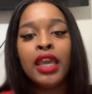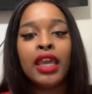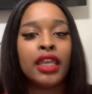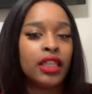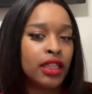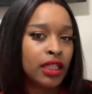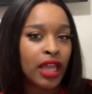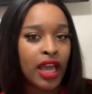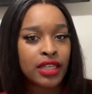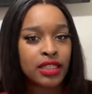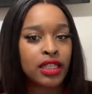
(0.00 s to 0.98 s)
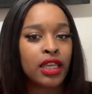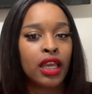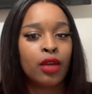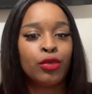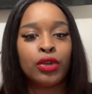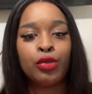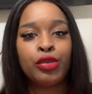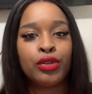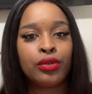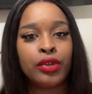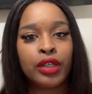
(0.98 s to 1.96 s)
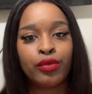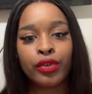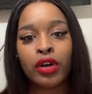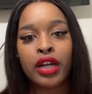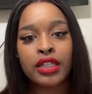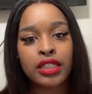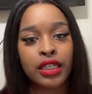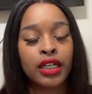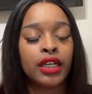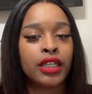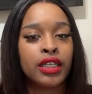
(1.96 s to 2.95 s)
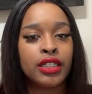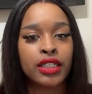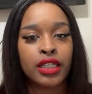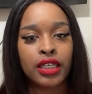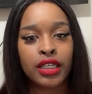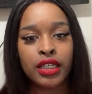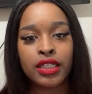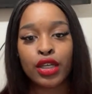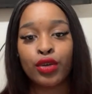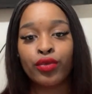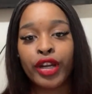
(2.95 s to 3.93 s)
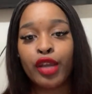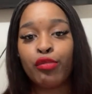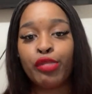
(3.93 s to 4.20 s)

And then the last thing I'm going to be doing in regards to onions is a red